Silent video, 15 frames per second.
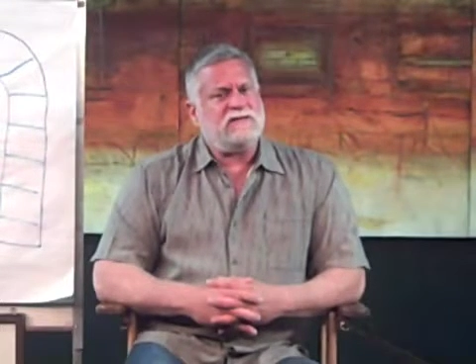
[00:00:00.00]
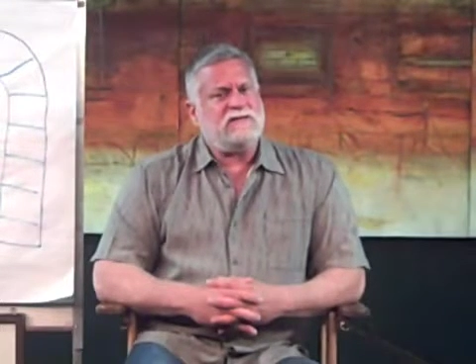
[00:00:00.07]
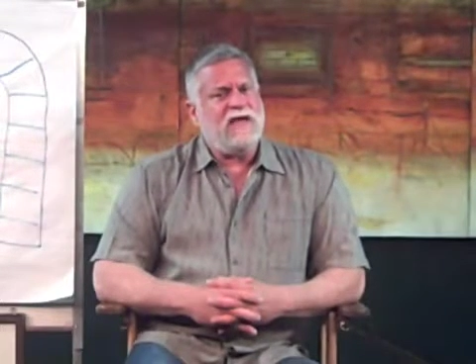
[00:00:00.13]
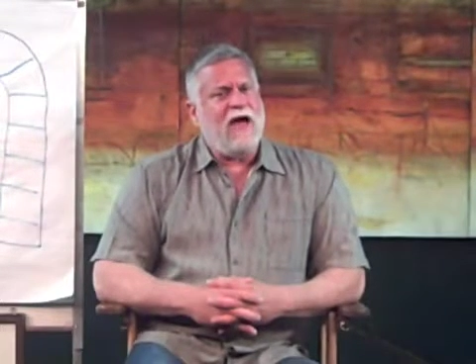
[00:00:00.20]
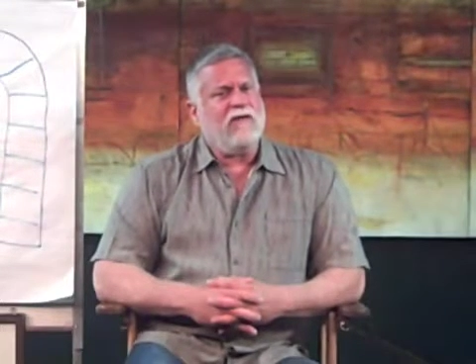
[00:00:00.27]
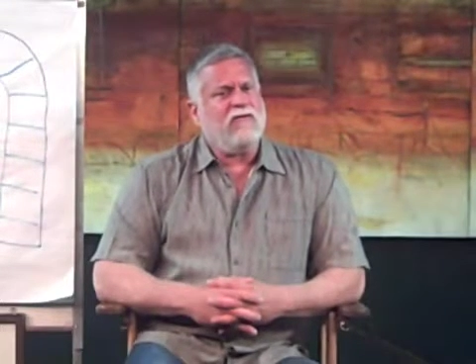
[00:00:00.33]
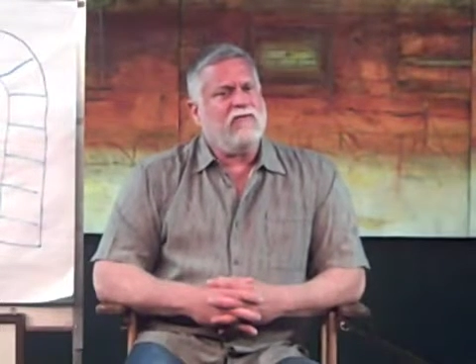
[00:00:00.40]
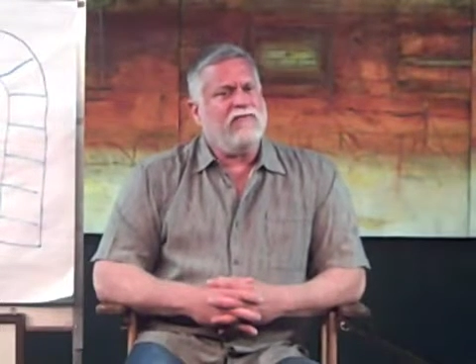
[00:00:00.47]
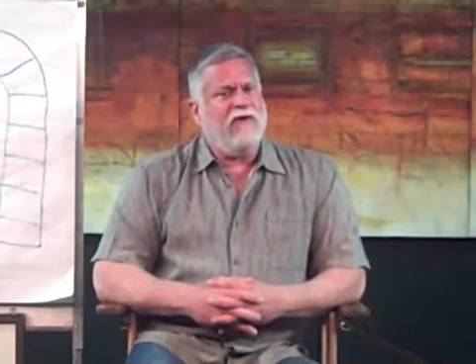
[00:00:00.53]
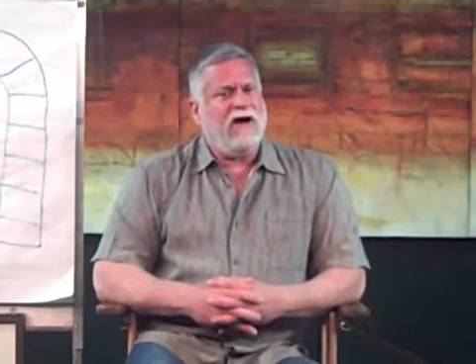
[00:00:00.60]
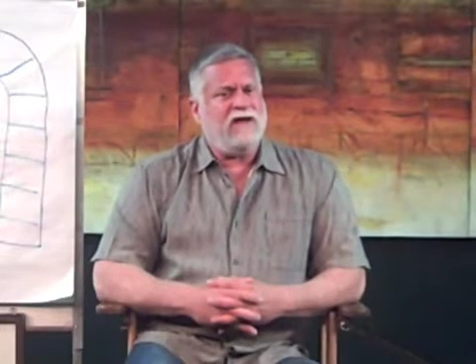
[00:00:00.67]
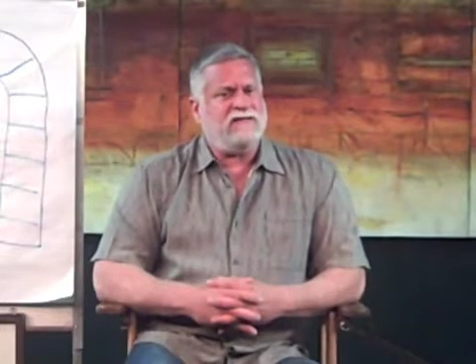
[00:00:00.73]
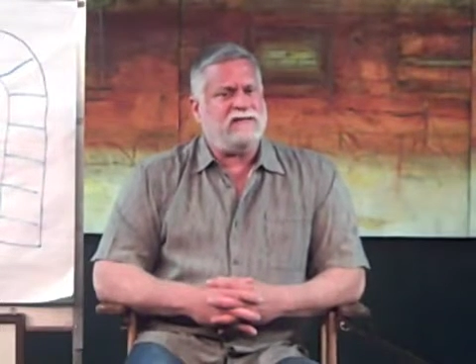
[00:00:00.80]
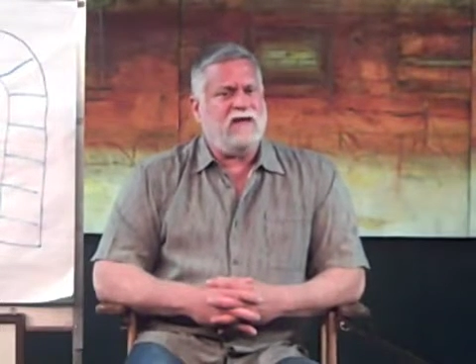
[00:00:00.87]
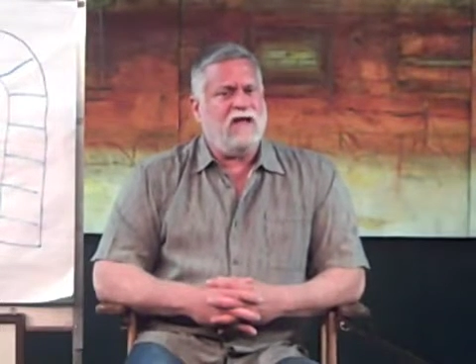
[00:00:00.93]

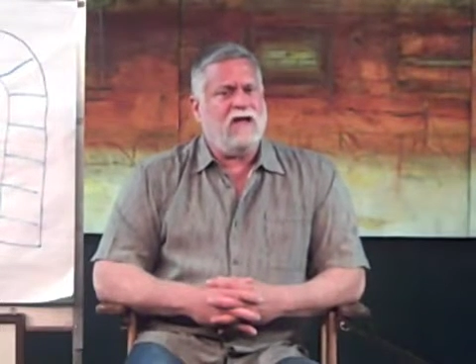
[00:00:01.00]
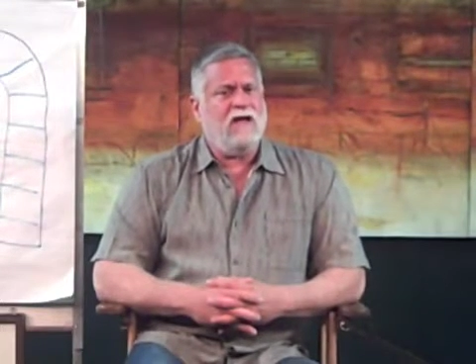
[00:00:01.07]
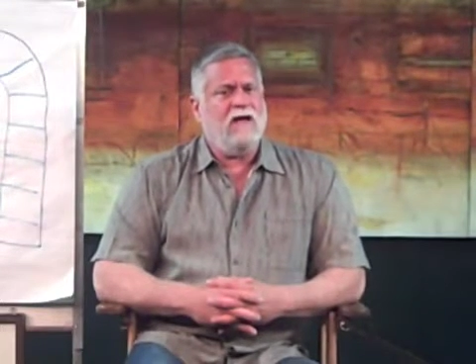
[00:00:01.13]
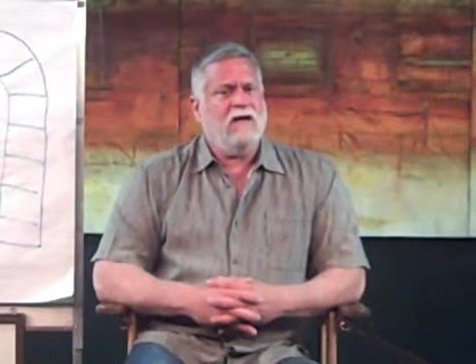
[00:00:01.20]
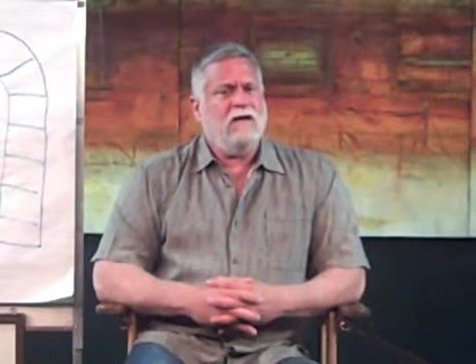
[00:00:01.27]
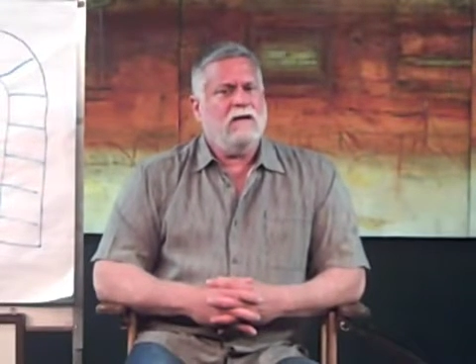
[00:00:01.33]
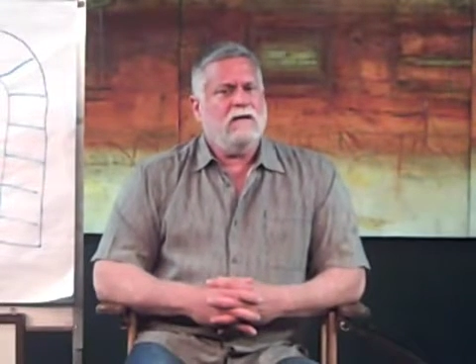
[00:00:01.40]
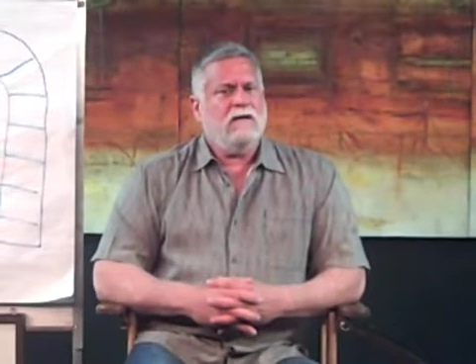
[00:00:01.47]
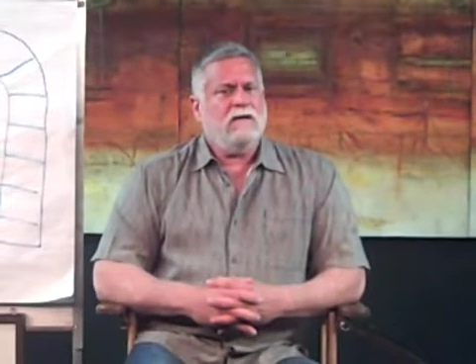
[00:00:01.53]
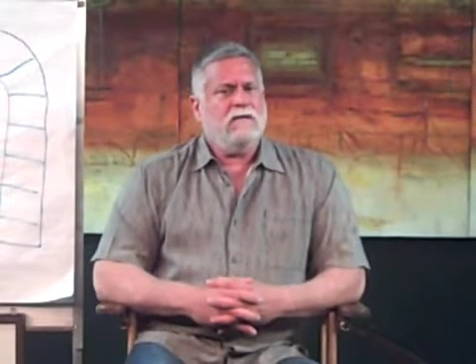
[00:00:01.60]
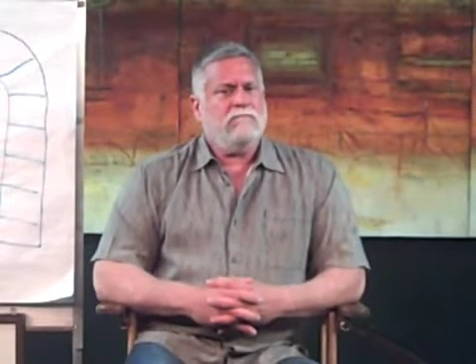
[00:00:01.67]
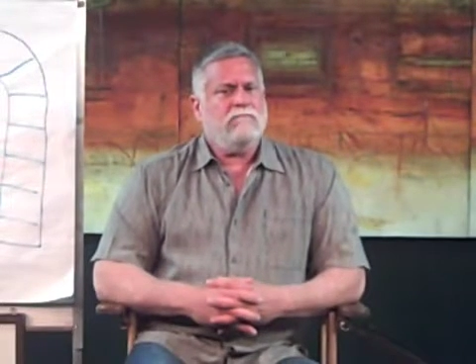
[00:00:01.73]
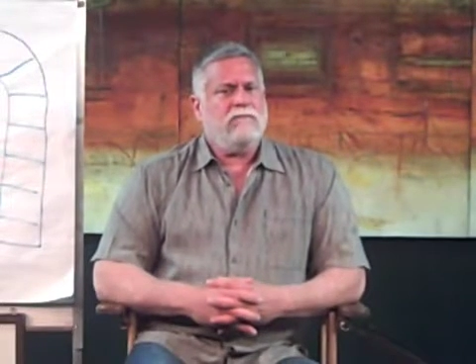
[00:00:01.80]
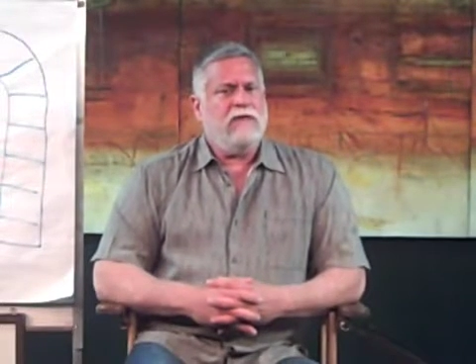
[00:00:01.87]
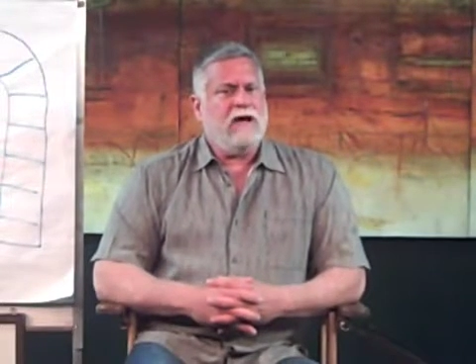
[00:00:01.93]
sacrificing
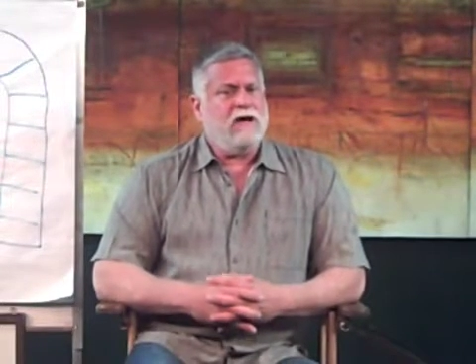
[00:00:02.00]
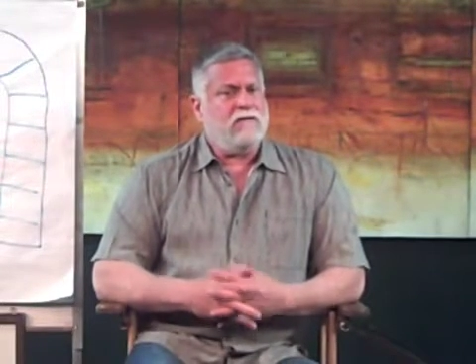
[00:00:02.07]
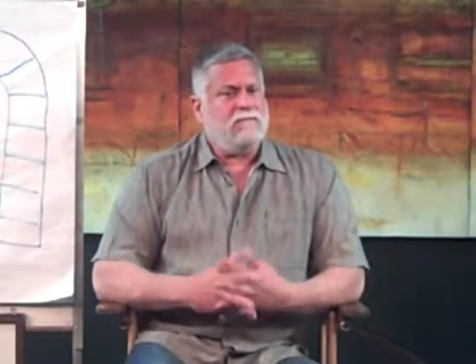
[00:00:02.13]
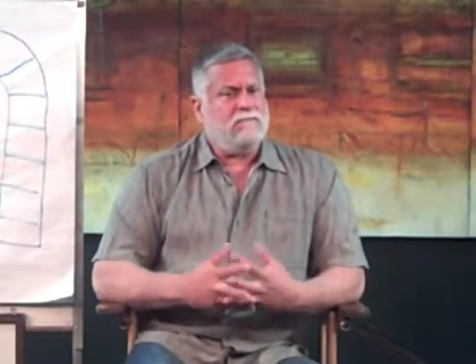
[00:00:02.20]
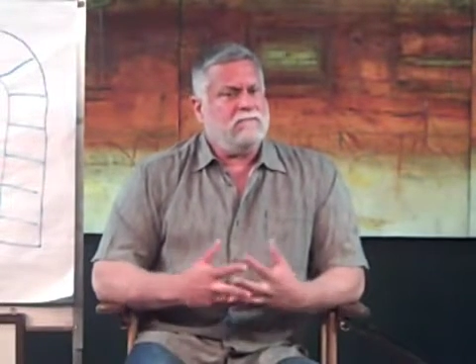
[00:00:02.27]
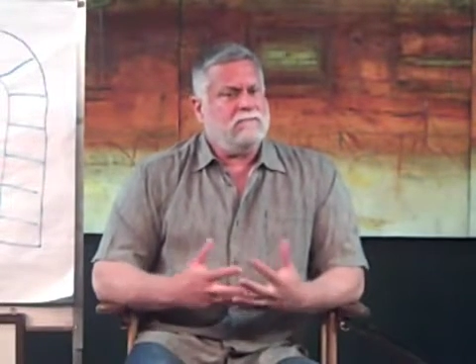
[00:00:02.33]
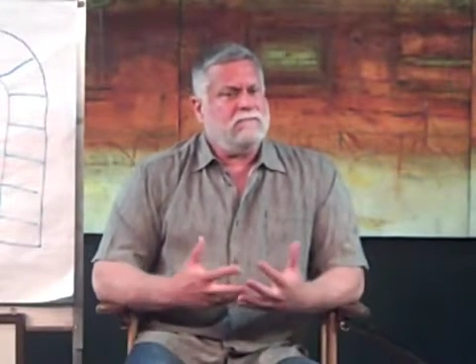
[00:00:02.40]
their